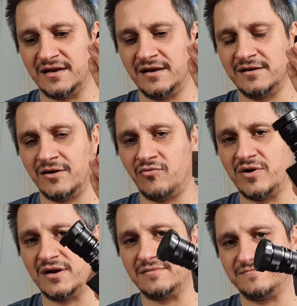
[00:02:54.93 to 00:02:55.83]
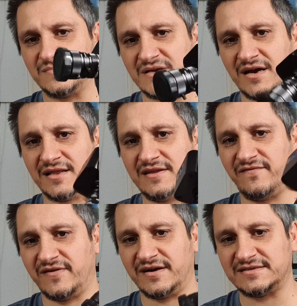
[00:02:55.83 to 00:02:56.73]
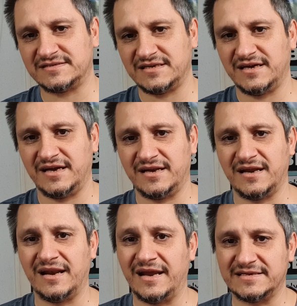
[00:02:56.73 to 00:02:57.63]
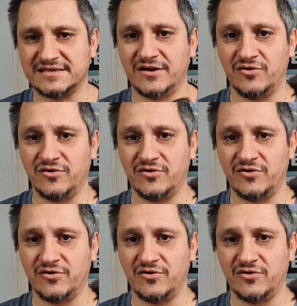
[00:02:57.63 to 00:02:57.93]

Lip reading: lower artifacts and less